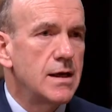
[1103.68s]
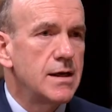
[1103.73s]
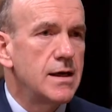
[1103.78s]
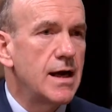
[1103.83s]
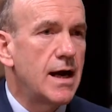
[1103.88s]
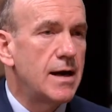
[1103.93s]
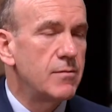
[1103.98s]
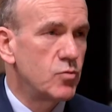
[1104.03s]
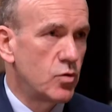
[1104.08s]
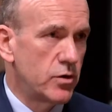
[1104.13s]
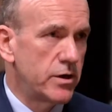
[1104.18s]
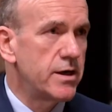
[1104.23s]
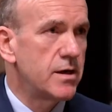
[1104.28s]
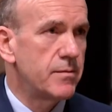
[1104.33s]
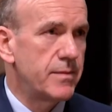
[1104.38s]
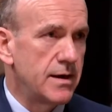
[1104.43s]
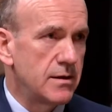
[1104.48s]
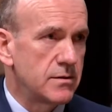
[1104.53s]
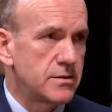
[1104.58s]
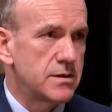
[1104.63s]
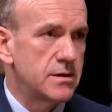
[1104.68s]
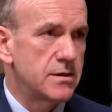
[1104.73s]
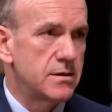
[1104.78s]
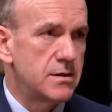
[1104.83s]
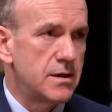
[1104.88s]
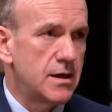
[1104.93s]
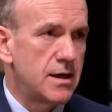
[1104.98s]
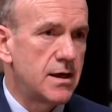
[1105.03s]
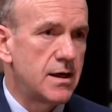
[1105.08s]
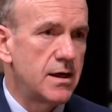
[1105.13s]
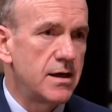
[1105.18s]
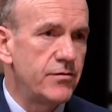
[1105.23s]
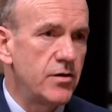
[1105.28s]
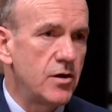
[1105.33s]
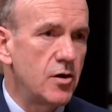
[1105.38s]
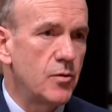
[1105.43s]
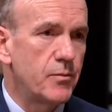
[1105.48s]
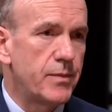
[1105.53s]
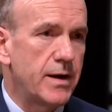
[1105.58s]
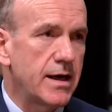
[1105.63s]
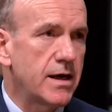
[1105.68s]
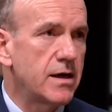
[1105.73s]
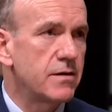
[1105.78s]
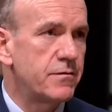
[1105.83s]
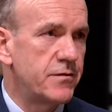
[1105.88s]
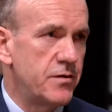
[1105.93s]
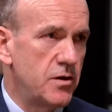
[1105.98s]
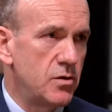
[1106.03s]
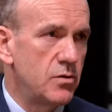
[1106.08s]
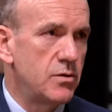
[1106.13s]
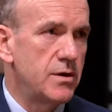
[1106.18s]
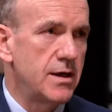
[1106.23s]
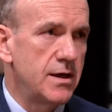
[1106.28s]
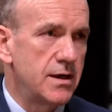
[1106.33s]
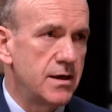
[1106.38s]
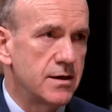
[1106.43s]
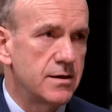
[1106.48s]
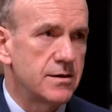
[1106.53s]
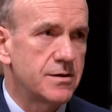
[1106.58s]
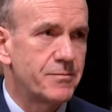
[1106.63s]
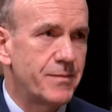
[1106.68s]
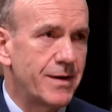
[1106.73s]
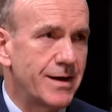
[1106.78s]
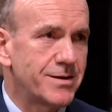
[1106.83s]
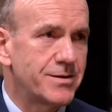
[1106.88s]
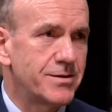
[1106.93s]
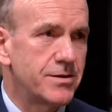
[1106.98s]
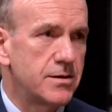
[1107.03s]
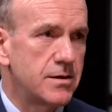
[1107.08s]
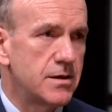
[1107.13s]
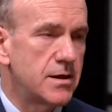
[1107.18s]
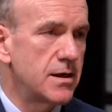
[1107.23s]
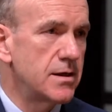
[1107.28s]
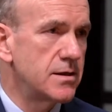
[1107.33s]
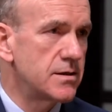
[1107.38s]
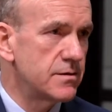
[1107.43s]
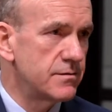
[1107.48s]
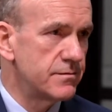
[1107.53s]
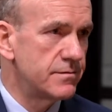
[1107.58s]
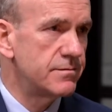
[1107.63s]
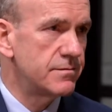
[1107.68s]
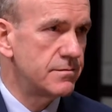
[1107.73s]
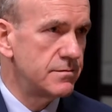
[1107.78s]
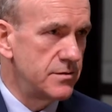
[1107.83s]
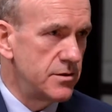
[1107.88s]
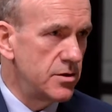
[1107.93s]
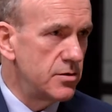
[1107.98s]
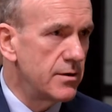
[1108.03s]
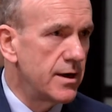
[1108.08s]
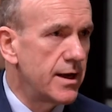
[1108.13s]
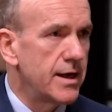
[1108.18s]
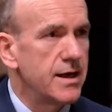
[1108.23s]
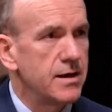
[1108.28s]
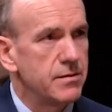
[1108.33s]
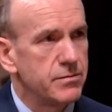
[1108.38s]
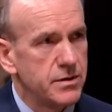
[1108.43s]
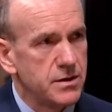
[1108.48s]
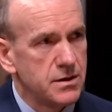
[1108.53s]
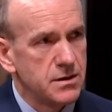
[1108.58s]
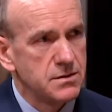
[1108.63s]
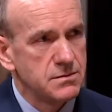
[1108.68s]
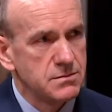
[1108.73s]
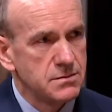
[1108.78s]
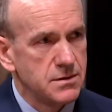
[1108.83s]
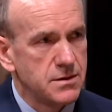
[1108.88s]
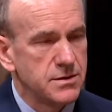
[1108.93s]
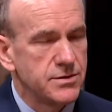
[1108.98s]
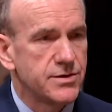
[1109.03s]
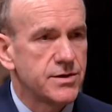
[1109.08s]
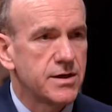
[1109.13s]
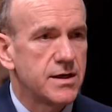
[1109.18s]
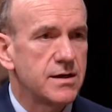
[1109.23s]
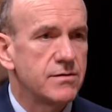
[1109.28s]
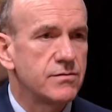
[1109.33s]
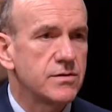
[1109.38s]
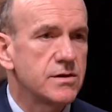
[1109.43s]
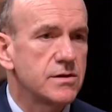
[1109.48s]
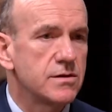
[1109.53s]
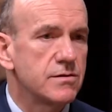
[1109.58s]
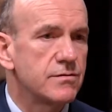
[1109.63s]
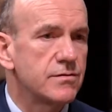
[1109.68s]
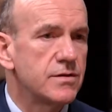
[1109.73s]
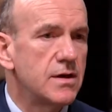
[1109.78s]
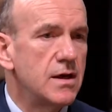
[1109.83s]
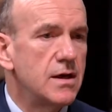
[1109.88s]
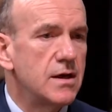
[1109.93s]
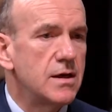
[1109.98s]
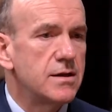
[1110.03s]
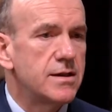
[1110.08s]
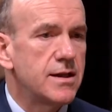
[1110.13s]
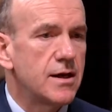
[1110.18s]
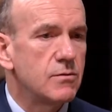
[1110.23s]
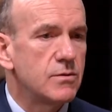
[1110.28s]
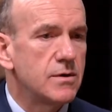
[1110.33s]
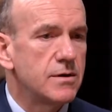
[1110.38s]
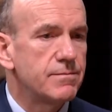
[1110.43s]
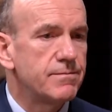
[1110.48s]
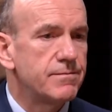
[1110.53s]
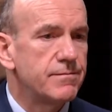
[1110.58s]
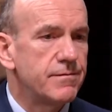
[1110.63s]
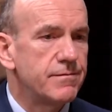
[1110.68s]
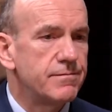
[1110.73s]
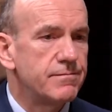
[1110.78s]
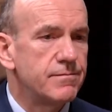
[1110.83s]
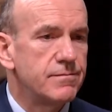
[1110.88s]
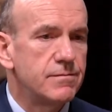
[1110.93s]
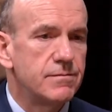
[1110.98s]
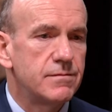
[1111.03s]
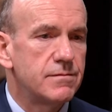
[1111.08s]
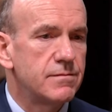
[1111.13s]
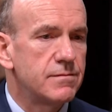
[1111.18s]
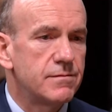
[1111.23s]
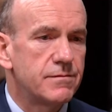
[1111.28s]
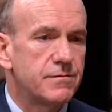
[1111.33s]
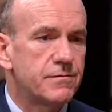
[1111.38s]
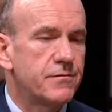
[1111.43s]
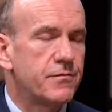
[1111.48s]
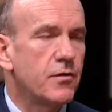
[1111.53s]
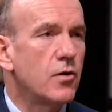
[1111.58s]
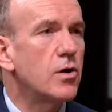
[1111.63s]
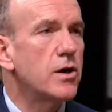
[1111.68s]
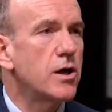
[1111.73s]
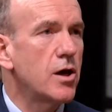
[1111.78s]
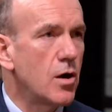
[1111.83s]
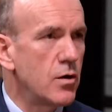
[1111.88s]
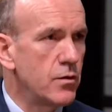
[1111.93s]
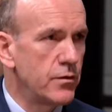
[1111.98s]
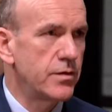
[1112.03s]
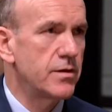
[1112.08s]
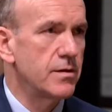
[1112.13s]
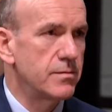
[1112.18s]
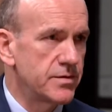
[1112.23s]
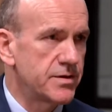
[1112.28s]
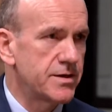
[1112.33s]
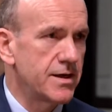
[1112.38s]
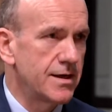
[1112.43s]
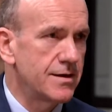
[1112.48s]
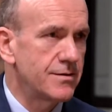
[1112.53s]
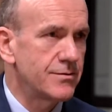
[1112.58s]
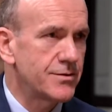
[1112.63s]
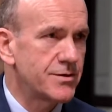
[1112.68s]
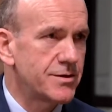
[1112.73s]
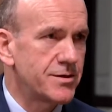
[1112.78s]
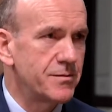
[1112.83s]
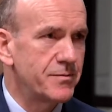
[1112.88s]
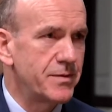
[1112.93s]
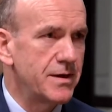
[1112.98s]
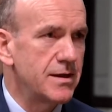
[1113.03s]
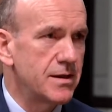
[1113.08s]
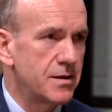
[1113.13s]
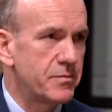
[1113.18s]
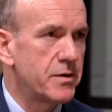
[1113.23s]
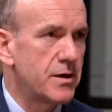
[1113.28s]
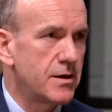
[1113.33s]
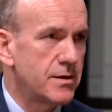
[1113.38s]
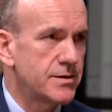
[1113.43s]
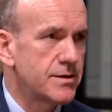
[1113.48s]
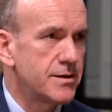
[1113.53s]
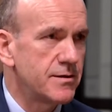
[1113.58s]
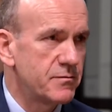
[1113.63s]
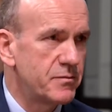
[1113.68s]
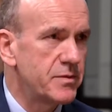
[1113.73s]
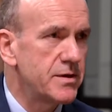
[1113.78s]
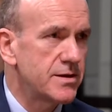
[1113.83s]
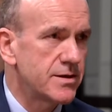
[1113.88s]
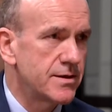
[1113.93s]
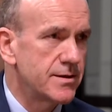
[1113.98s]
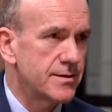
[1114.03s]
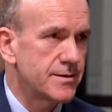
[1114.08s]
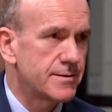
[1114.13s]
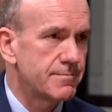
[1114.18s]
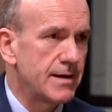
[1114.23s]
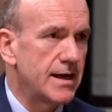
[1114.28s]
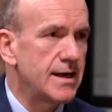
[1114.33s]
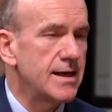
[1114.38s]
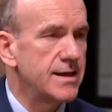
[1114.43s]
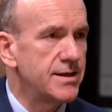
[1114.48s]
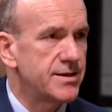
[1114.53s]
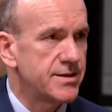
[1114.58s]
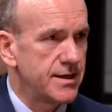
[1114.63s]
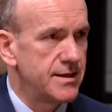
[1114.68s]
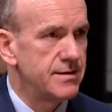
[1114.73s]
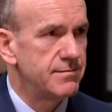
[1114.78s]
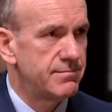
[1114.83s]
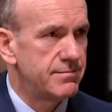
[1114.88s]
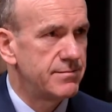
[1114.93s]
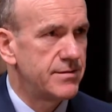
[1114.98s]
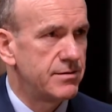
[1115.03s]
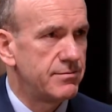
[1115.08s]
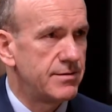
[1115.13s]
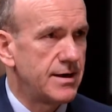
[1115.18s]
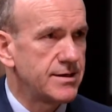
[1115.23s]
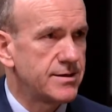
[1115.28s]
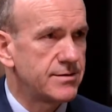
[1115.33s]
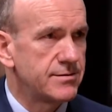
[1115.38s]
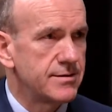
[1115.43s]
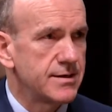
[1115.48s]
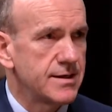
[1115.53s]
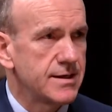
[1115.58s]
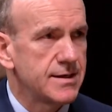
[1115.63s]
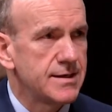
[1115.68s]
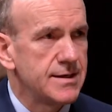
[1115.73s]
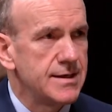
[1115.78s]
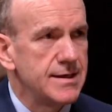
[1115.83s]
Yeah, I'm worried about it. Uh, if you go back a few years, back to the days of New Labour, Conservative, they were falling over themselves to be the party of business, at least in the rhetoric.